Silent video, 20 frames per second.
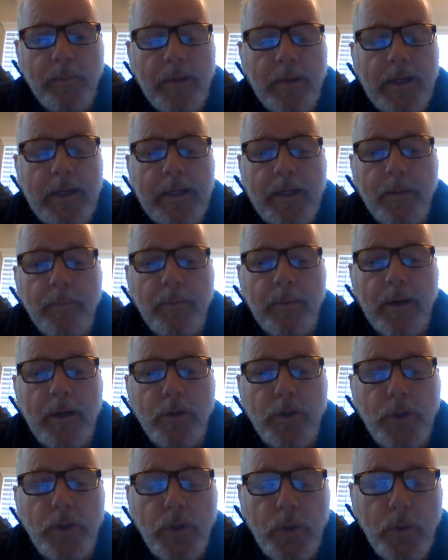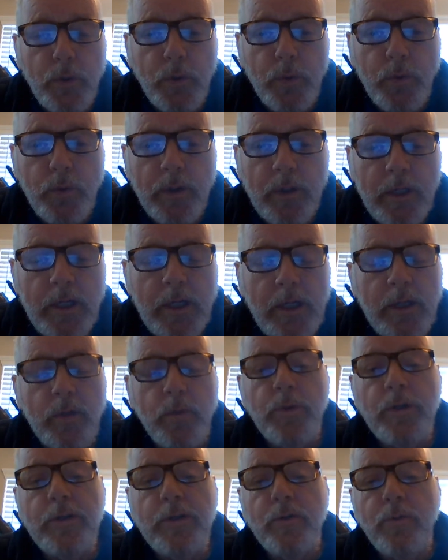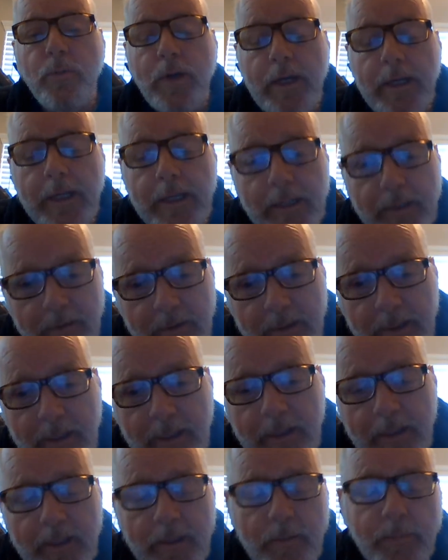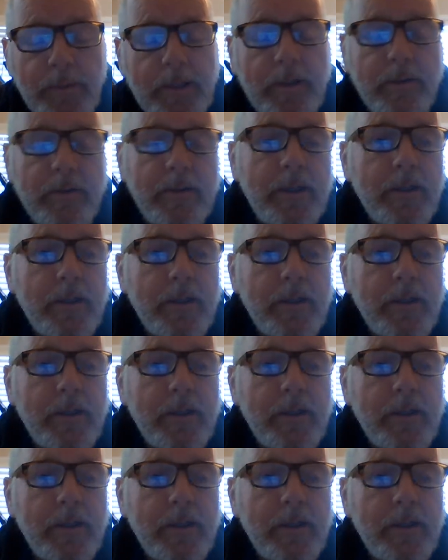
to make it about you. The reason why I can say this is because